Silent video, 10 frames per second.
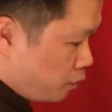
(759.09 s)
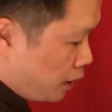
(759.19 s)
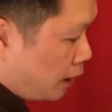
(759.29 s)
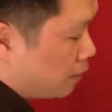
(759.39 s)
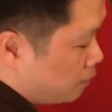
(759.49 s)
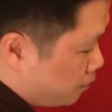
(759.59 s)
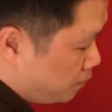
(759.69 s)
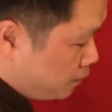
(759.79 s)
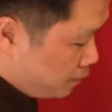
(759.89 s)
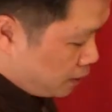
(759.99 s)
voila,
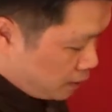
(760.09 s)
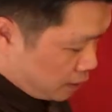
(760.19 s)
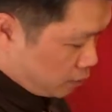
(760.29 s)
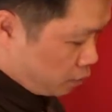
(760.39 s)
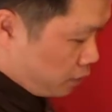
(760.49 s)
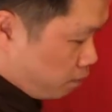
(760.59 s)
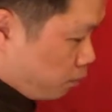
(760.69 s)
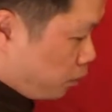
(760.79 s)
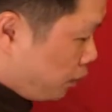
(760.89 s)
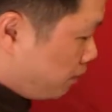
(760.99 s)
we
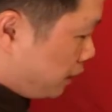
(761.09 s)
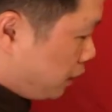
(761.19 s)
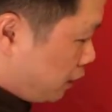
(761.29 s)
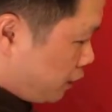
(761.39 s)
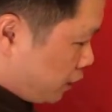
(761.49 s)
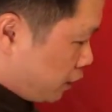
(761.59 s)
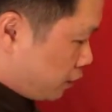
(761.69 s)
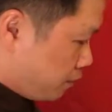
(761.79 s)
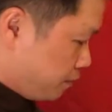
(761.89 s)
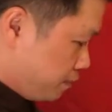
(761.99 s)
pretty much got the
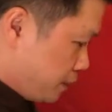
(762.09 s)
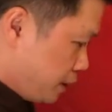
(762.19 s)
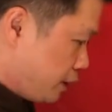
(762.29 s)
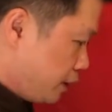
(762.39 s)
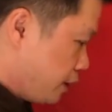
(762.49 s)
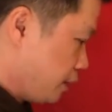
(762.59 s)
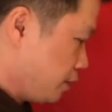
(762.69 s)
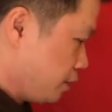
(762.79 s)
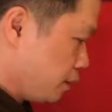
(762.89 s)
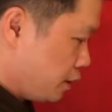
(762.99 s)
skirt.
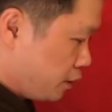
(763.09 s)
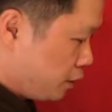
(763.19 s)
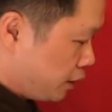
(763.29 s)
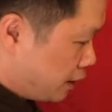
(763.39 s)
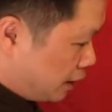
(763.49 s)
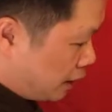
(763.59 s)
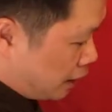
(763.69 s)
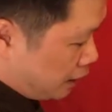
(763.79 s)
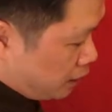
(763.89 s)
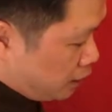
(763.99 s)
And you can
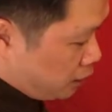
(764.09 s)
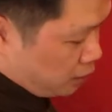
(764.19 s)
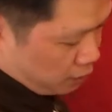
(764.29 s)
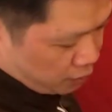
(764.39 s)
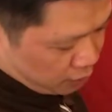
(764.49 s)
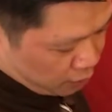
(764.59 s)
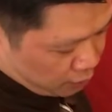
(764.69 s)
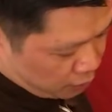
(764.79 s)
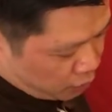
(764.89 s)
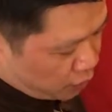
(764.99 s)
either
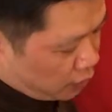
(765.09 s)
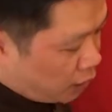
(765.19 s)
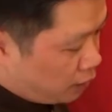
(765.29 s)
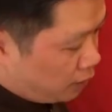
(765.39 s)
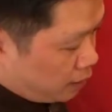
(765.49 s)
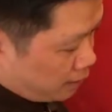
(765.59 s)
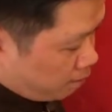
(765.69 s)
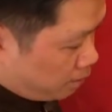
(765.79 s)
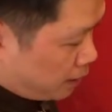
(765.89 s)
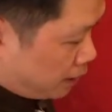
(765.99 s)
do a knot,
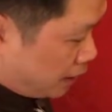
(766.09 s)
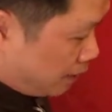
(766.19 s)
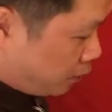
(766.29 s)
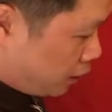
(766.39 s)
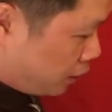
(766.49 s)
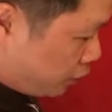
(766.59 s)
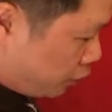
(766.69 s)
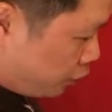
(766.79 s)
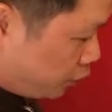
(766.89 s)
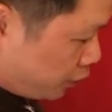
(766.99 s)
but I'm gonna
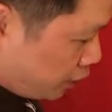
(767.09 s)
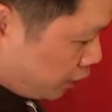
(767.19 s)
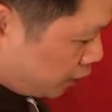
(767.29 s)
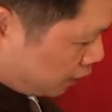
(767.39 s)
use